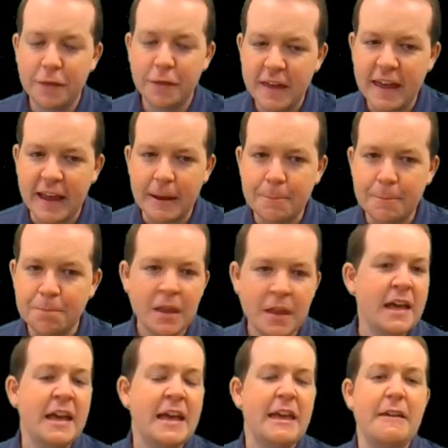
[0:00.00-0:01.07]
thing.
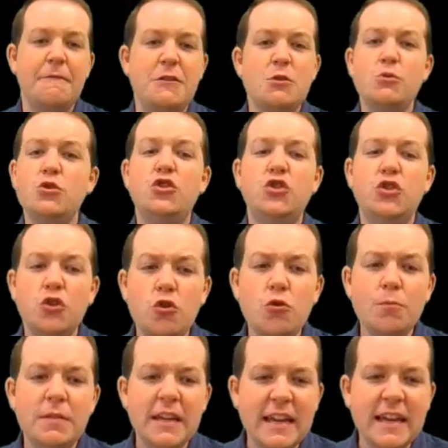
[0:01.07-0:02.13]
If you
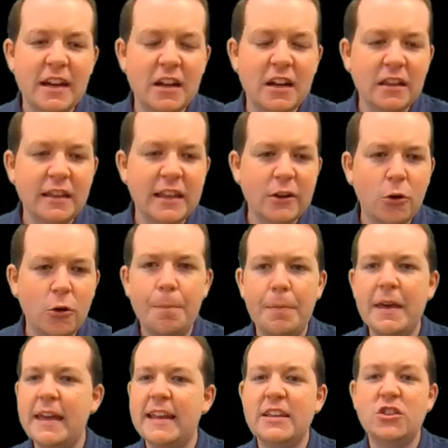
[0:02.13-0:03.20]
zoomed in a little
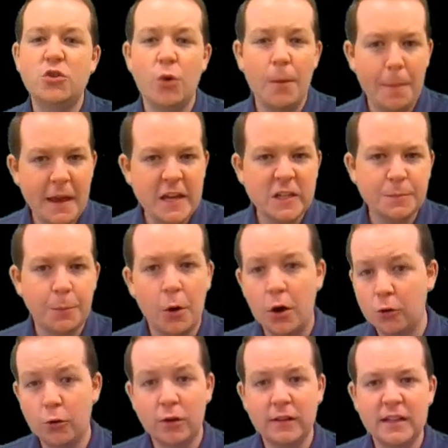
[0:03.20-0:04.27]
bit into a baseball,
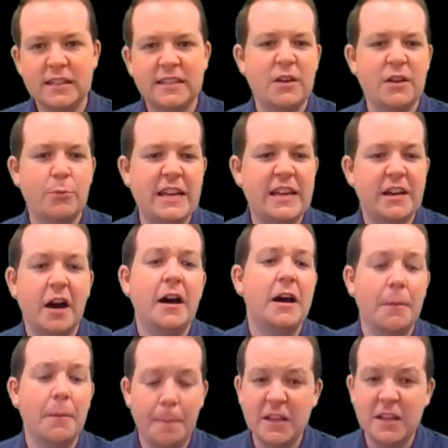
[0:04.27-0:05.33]
or let's say we cut
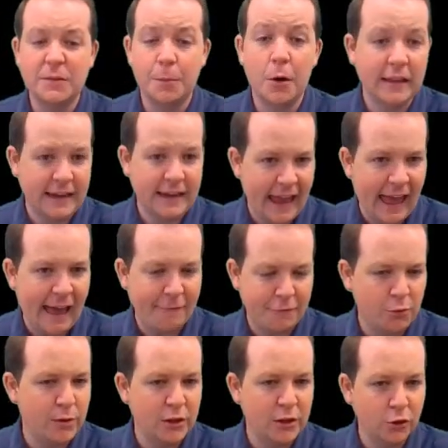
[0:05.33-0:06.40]
a baseball in half
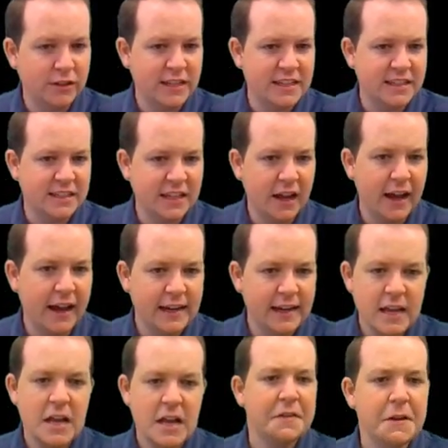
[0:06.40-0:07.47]
and we looked inside,
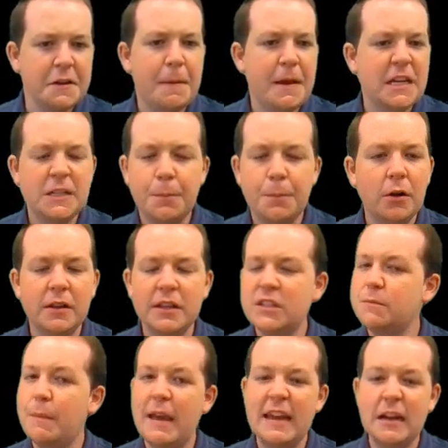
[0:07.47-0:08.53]
the baseball is
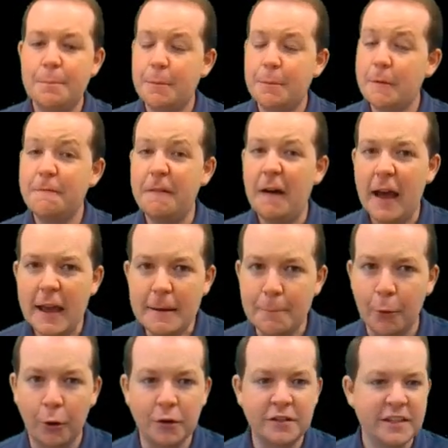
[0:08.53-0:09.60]
made up of
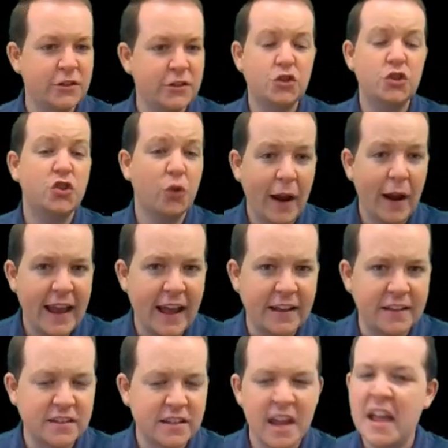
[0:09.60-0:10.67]
fibers and
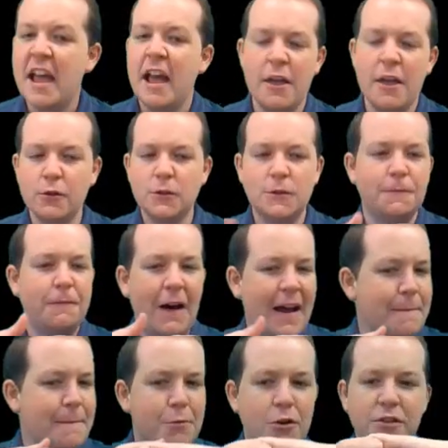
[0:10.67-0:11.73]
strands. And those
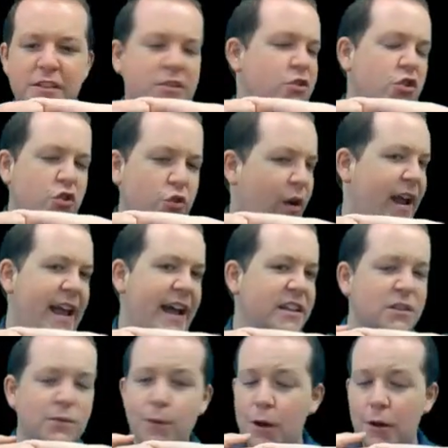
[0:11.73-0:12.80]
fibers and
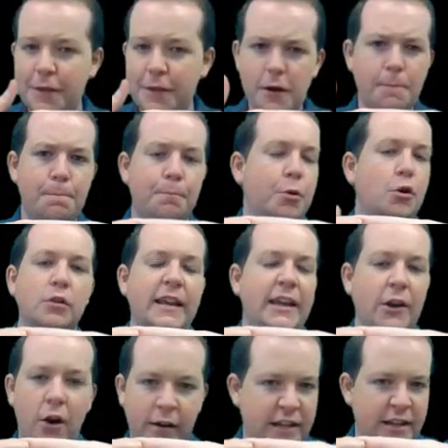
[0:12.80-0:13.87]
strands, well, they're pulling
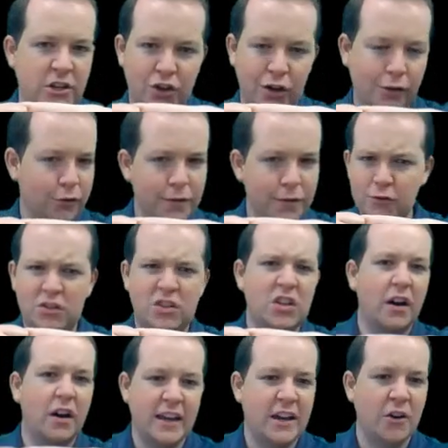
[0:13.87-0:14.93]
on each other and they're
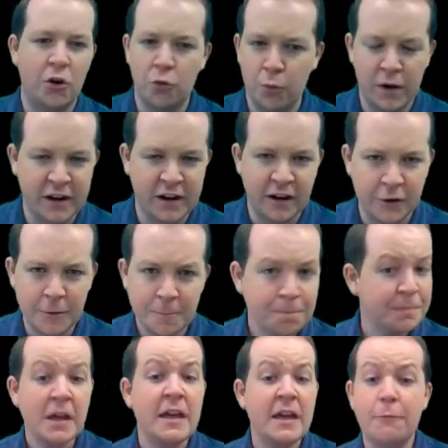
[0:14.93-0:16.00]
tugging on one another.
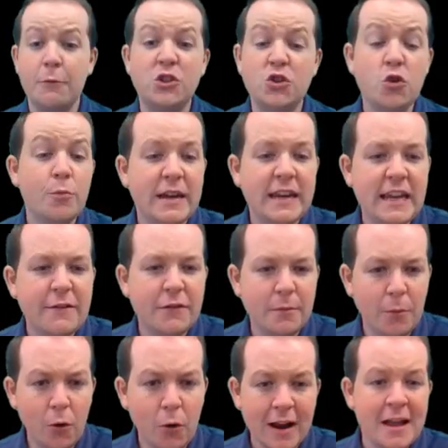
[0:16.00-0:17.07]
If we zoom in even
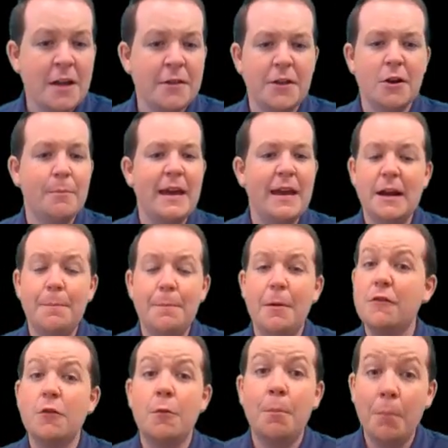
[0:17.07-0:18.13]
more, they're made up
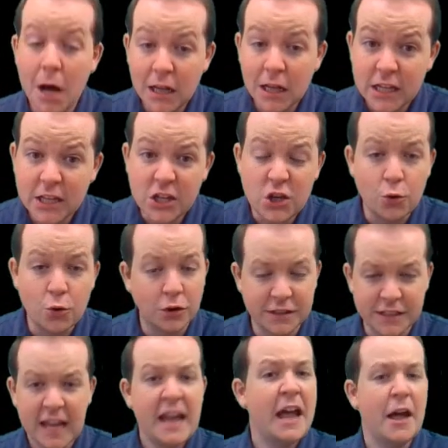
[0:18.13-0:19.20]
of
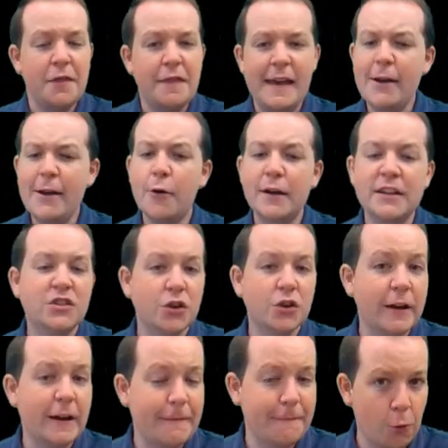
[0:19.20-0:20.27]
molecules, and they are
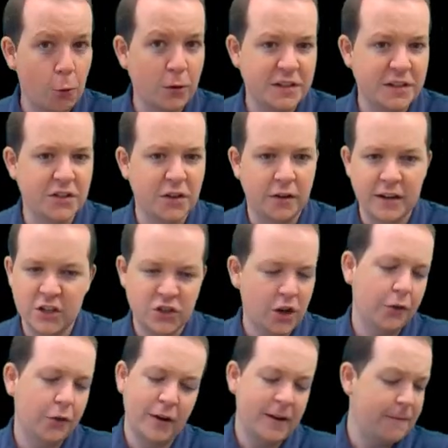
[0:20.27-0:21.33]
exerting forces on each
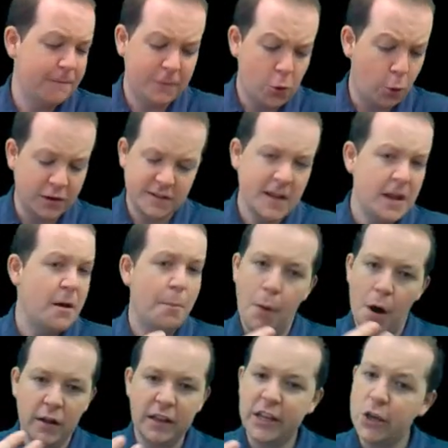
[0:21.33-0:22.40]
other. And of course,
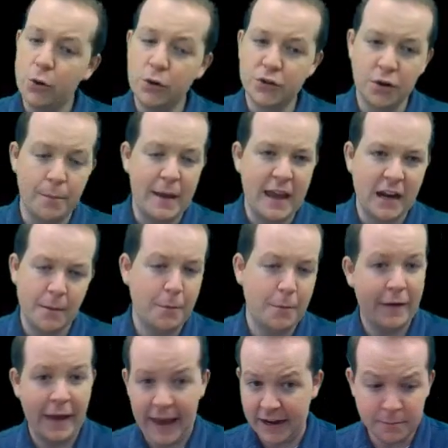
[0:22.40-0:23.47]
molecules are made up of
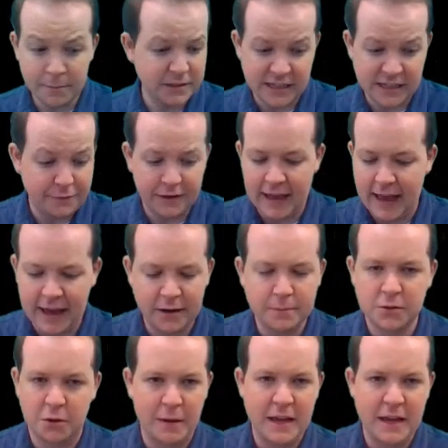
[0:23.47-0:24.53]
atoms, and even atoms
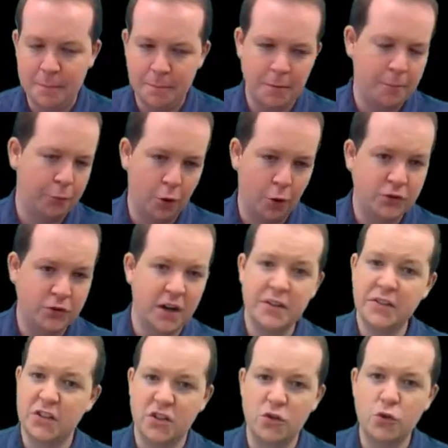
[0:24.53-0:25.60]
are made up of
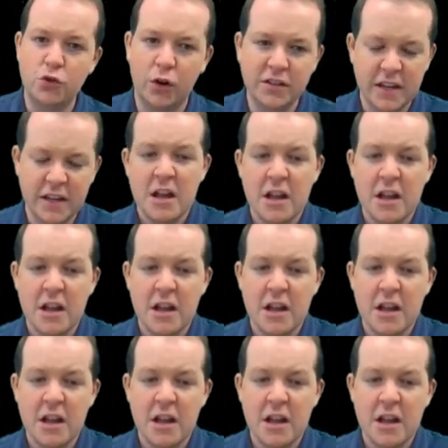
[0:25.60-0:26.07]
protons and neutrons.